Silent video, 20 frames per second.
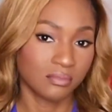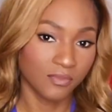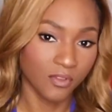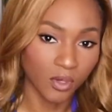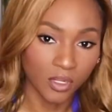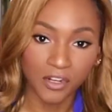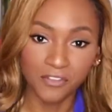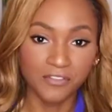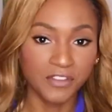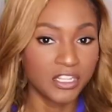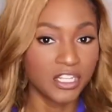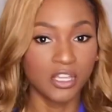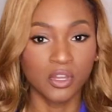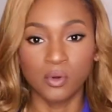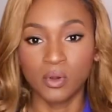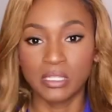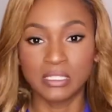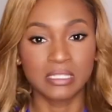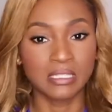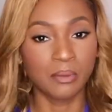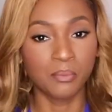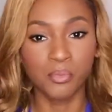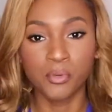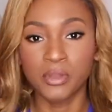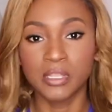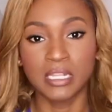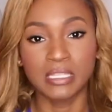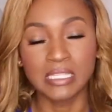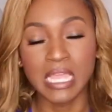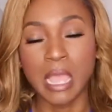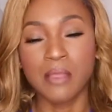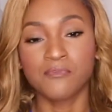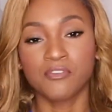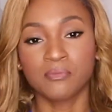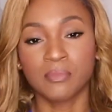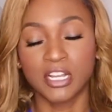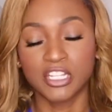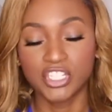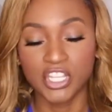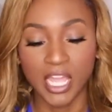a video at some point in time for
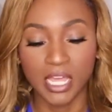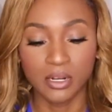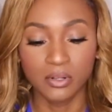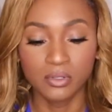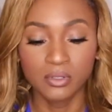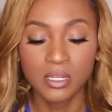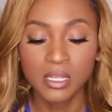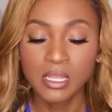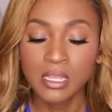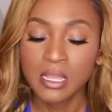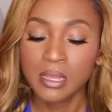my channel,